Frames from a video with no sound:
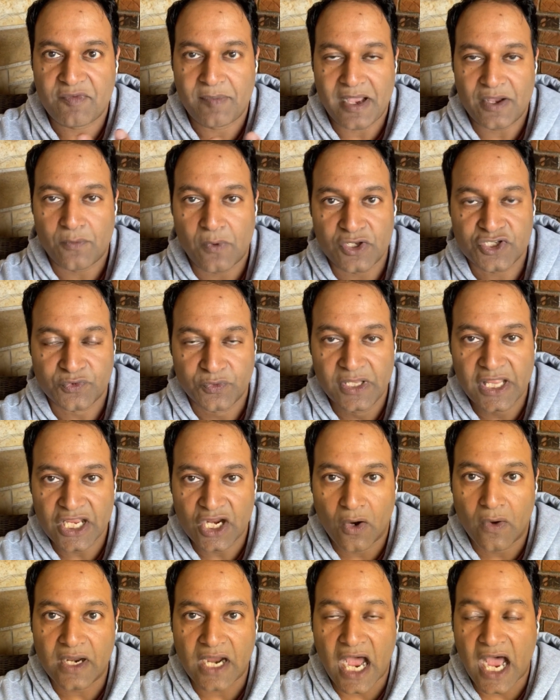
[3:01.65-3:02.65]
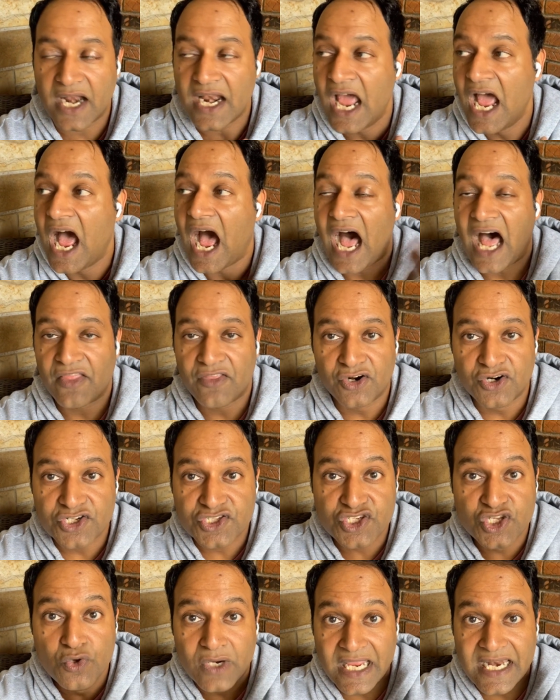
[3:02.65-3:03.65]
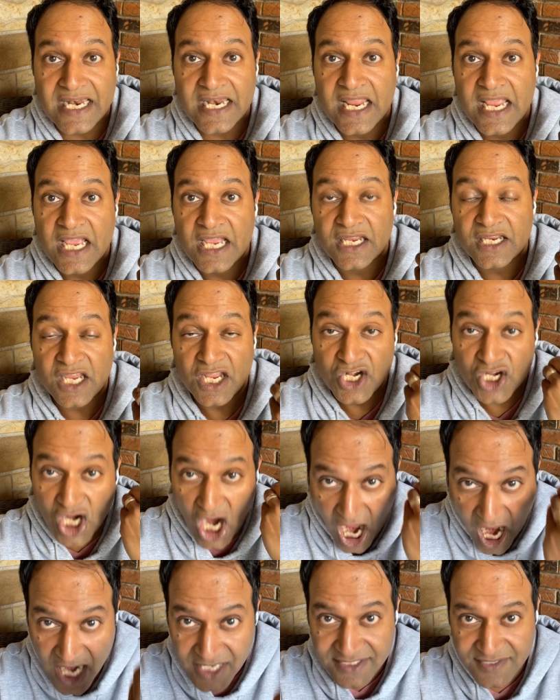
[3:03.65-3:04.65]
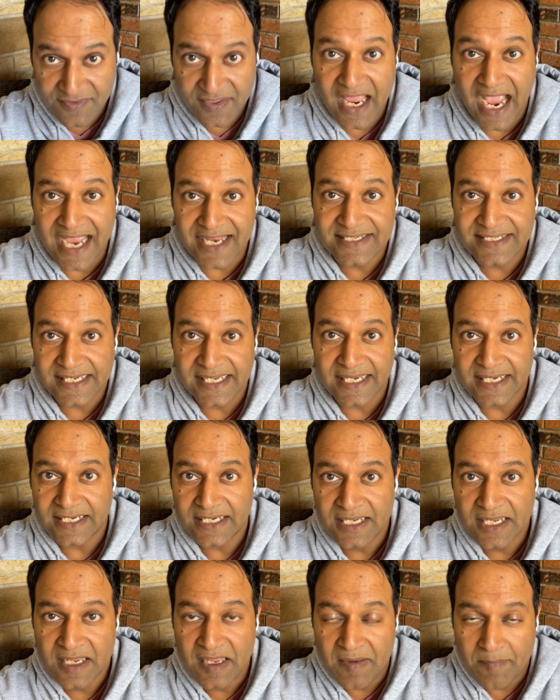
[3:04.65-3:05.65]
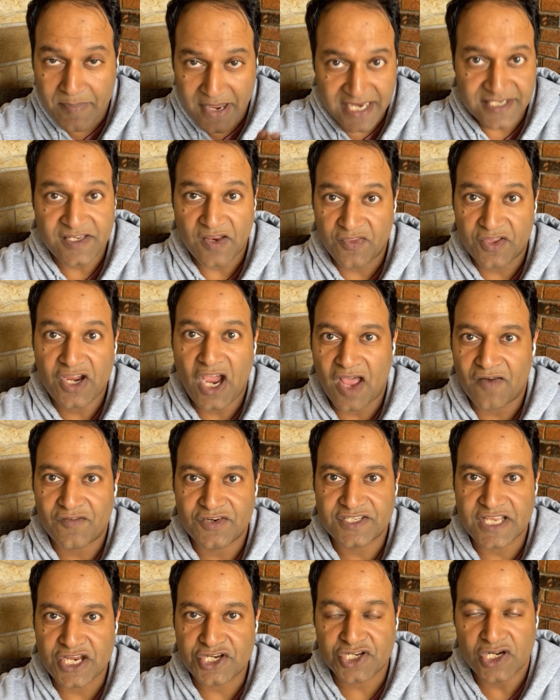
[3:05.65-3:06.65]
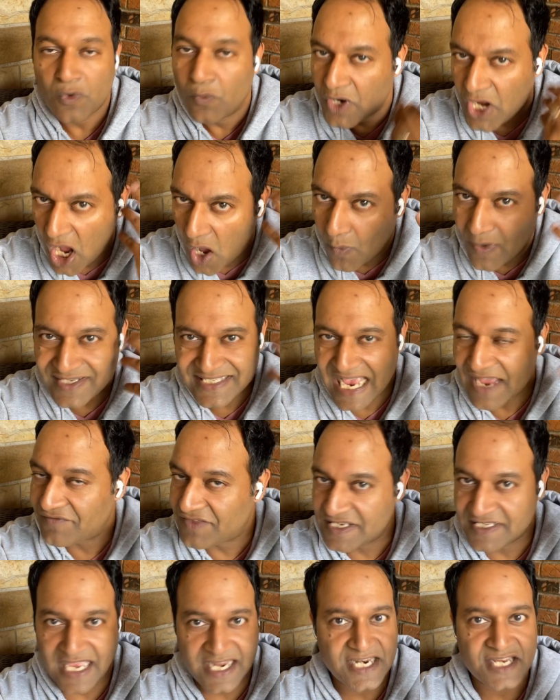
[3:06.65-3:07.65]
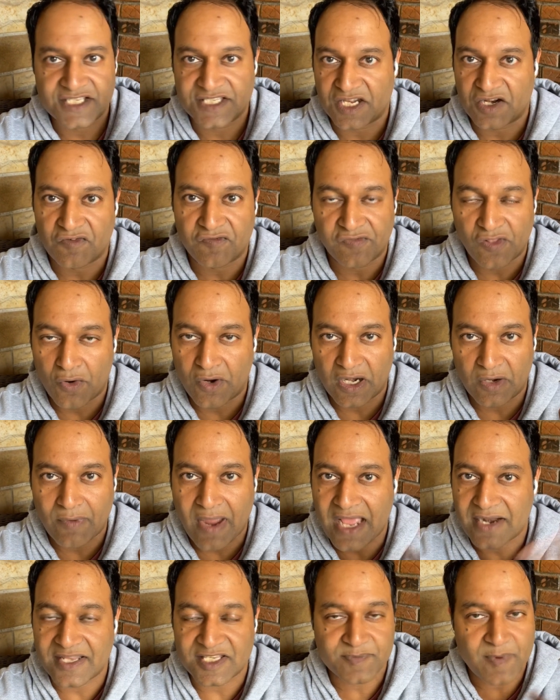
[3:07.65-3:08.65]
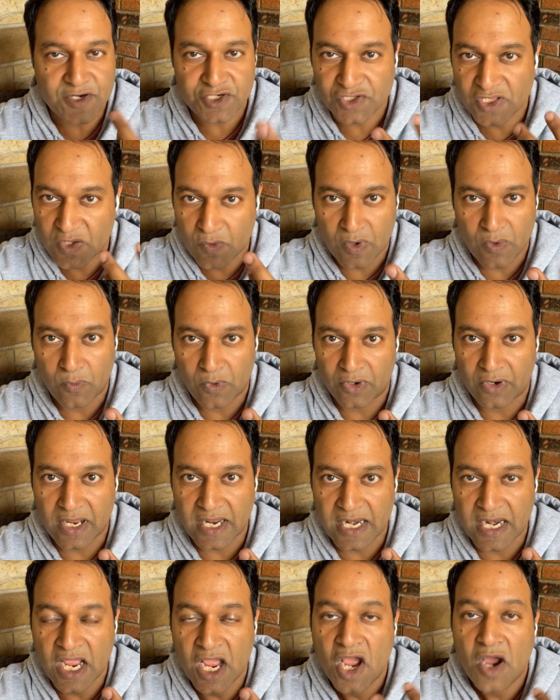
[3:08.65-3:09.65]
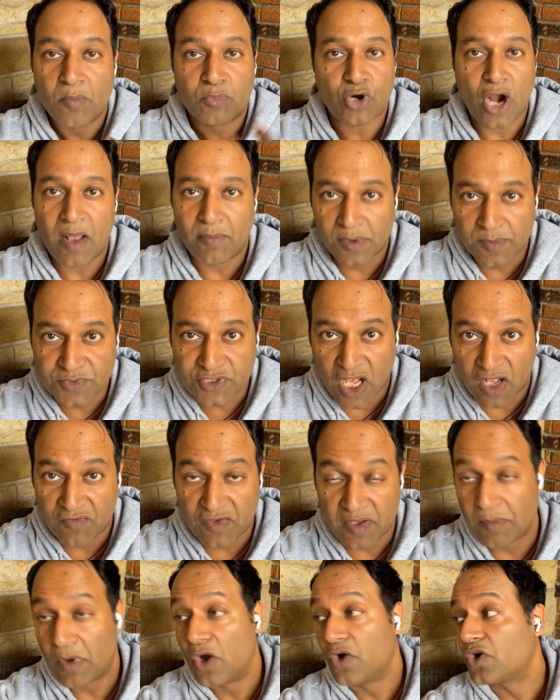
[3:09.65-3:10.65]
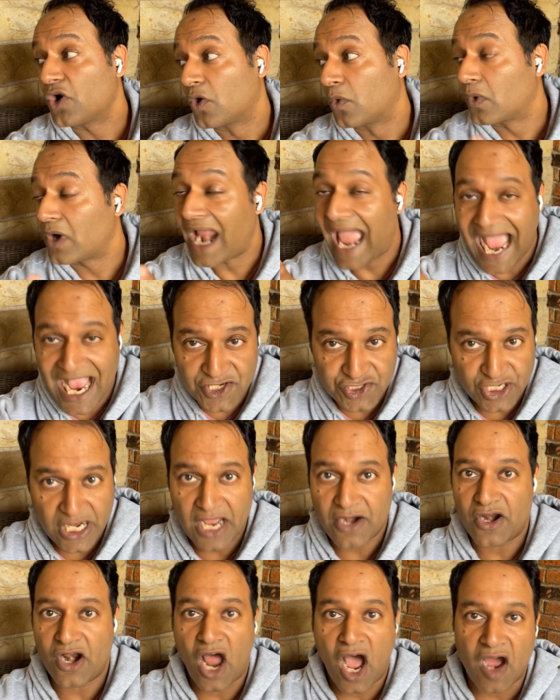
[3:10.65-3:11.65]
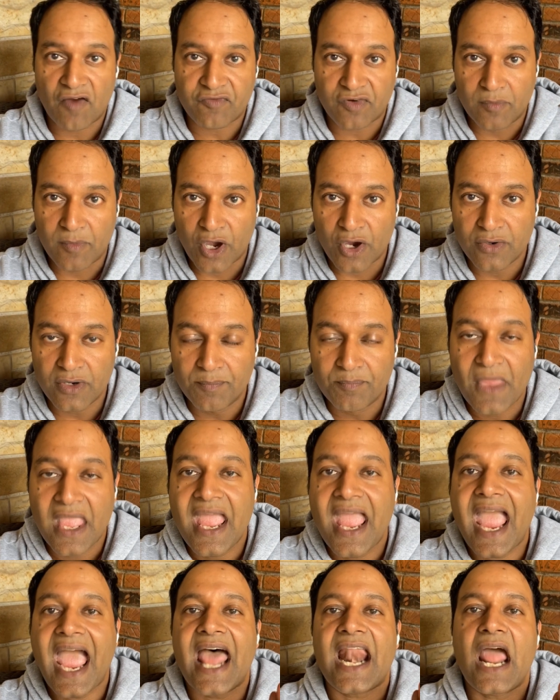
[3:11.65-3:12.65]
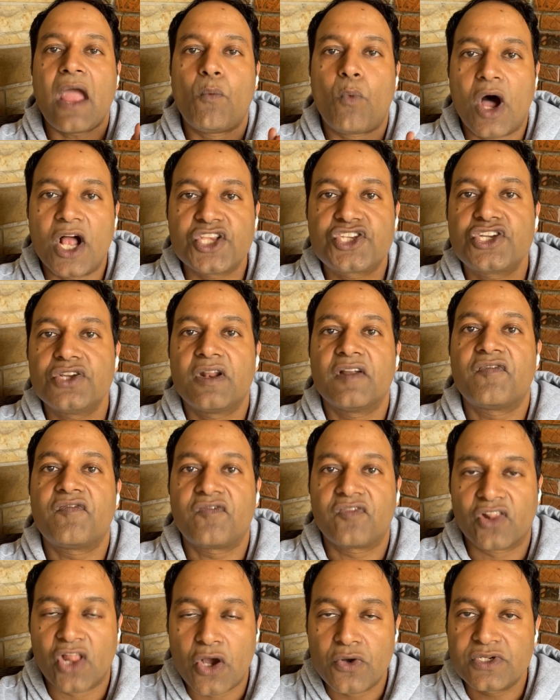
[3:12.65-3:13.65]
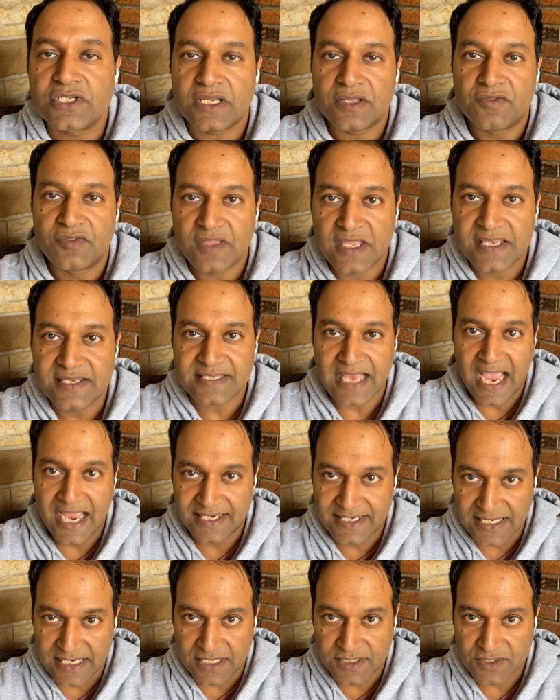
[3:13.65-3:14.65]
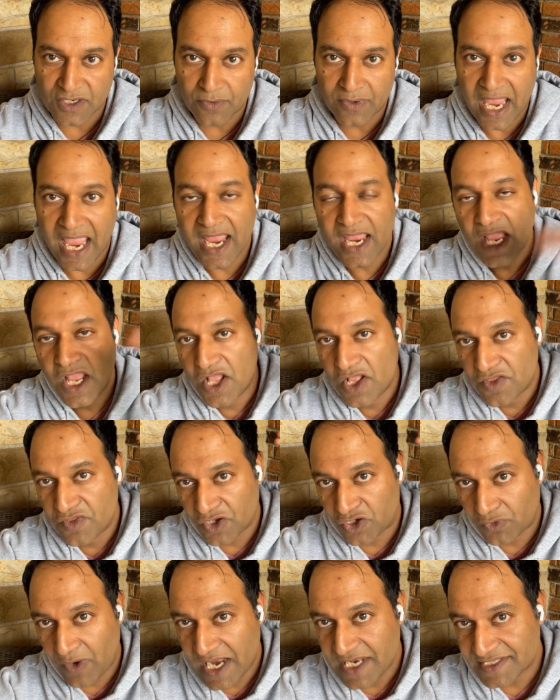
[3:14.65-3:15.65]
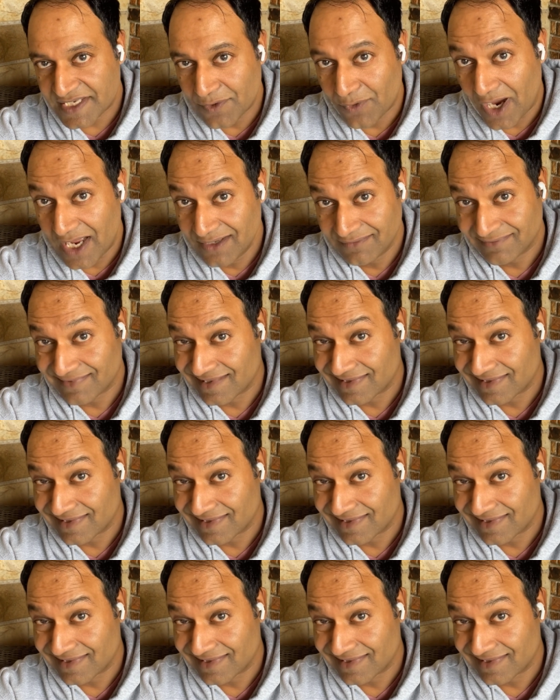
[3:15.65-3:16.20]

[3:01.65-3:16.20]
about what's really going on. Others, you can concoct the idea based on the conversation, we always have these ideas that are floating around, especially when we're in problem solving mode or we're hashing out an offer mode. And I want you to float these ideas, okay? The crazy one,